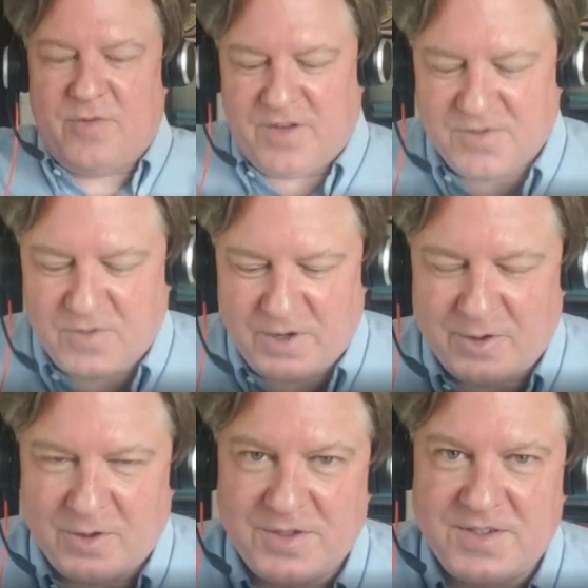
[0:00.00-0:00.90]
feed
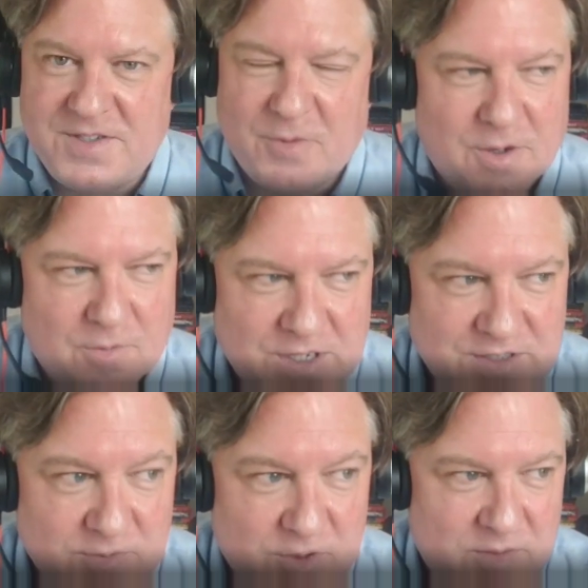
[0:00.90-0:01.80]
20-year-olds? So we're
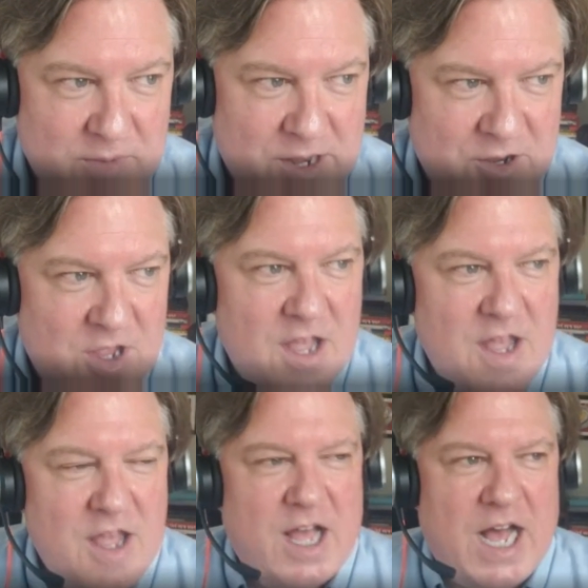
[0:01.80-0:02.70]
wrestling with the menu.
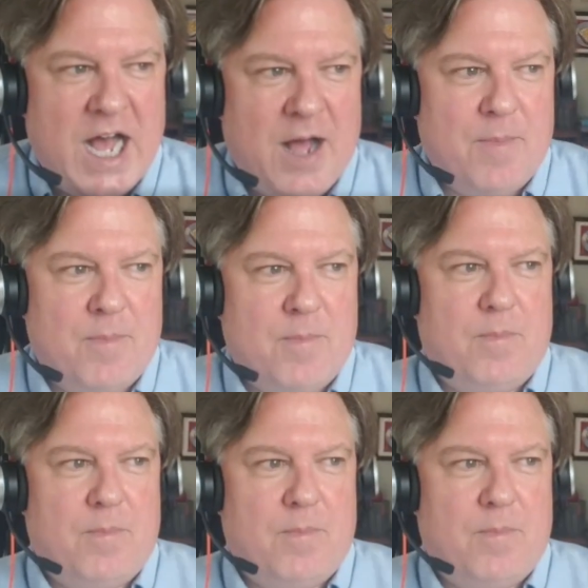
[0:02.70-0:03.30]
and